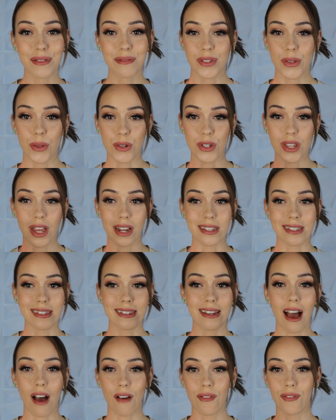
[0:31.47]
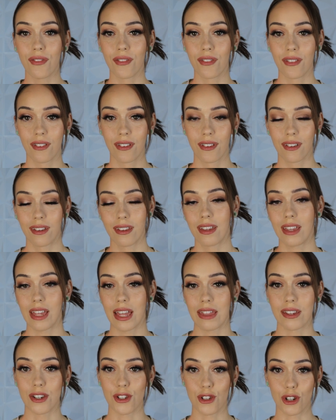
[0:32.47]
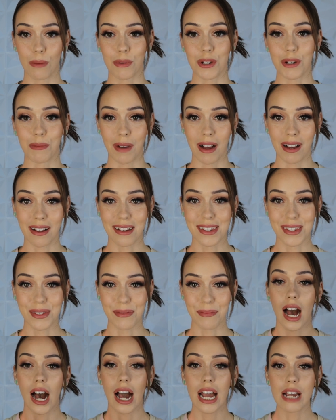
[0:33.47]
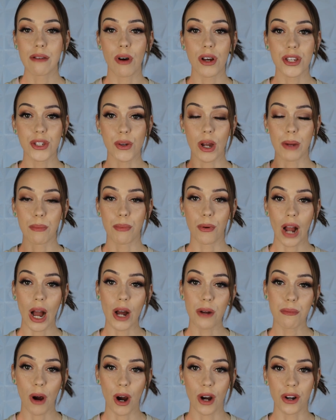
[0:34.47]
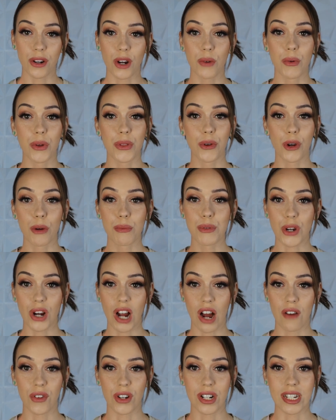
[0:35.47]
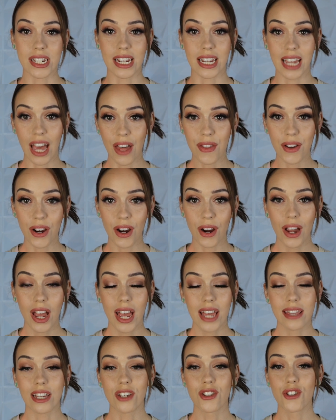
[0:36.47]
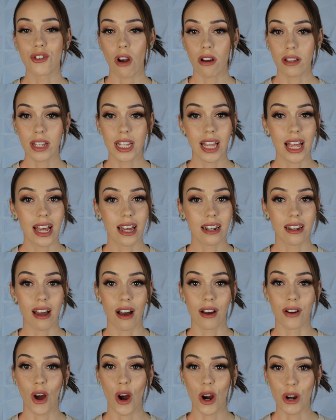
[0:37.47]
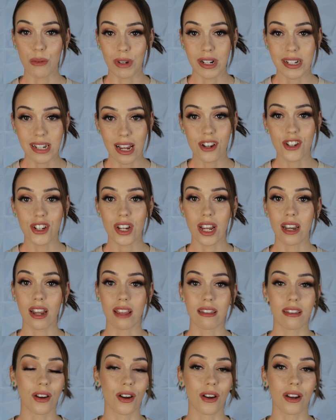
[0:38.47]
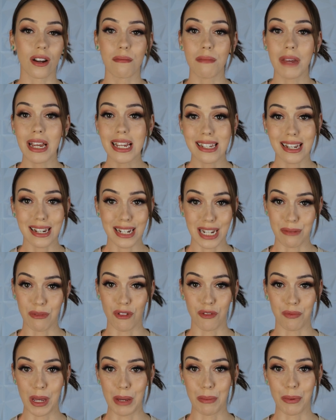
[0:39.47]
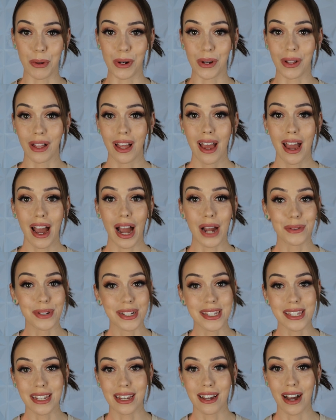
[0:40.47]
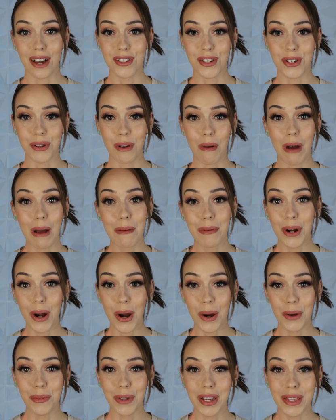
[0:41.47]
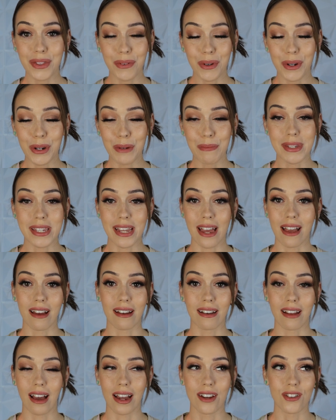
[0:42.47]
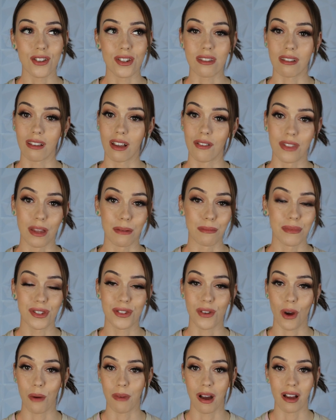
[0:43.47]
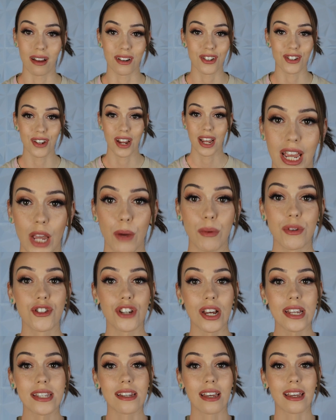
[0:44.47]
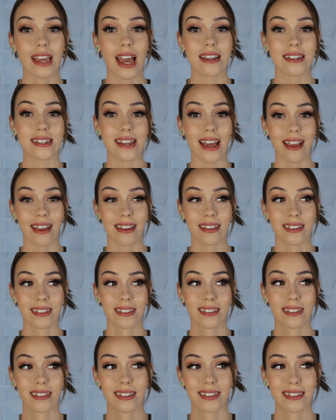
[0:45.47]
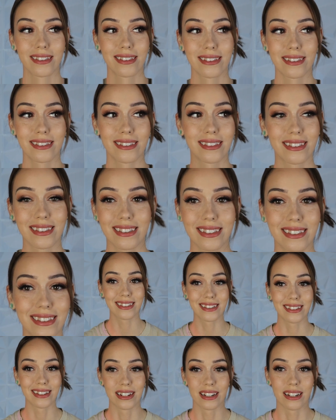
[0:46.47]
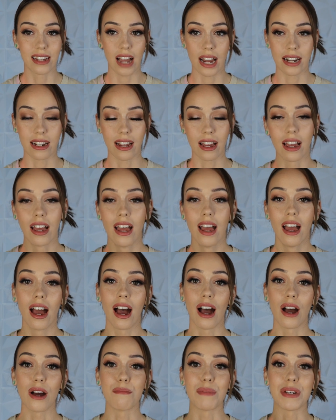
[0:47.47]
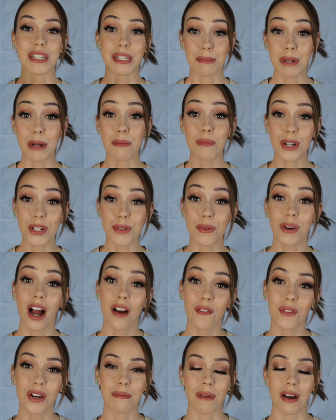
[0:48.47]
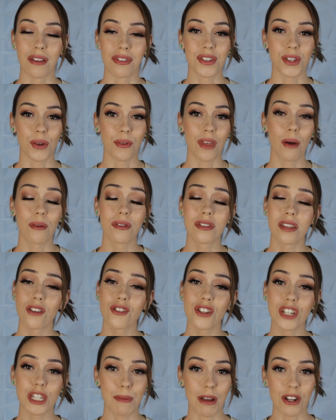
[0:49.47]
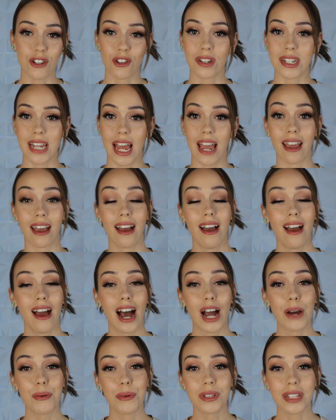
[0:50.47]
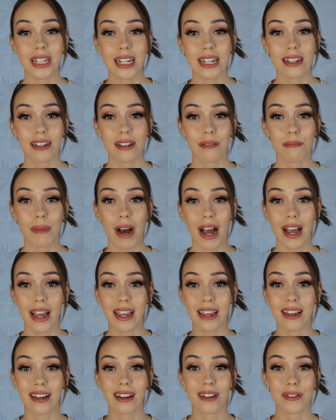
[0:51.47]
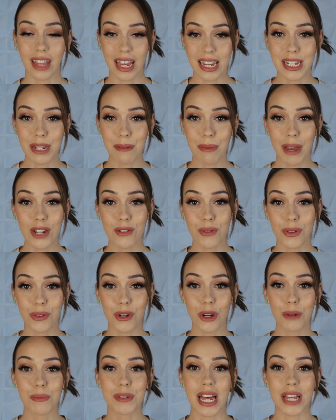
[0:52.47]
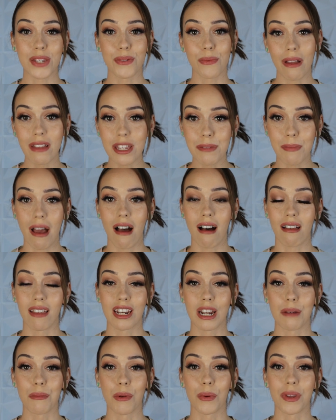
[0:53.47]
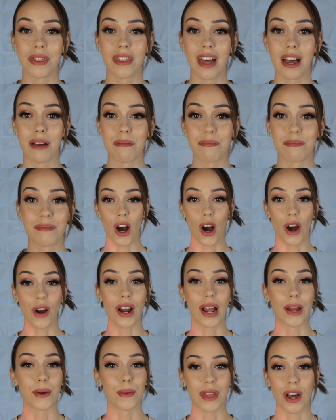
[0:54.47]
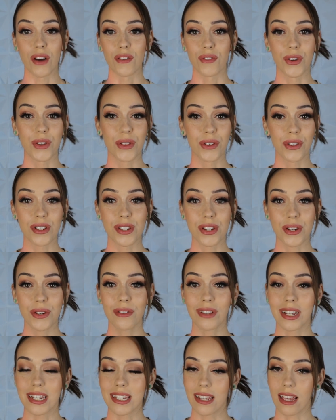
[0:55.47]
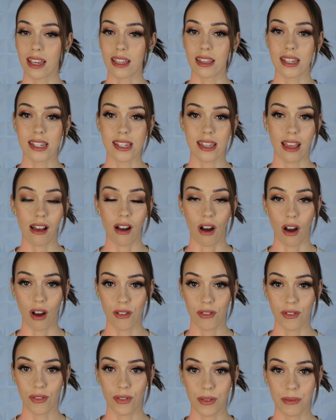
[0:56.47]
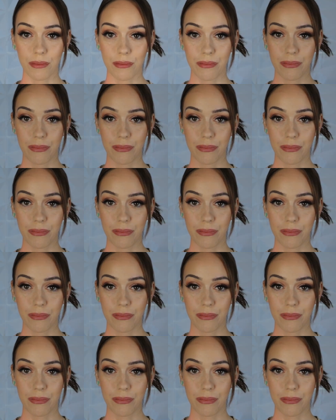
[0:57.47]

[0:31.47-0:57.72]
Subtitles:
So there's a lot of stuff in the description box. I am also a proud partner with Groups Recover Together. They strongly lend on harm reduction and they're an amazing team of people. I recently got to do a webinar with Groups and I just love them so much. It was Jessica Kent Day. Kinda. But September is recovery month, so that was such a special day. I will link my landing page with Groups as well as my hotline number with them. All right, without further ado, let's kick this thing off.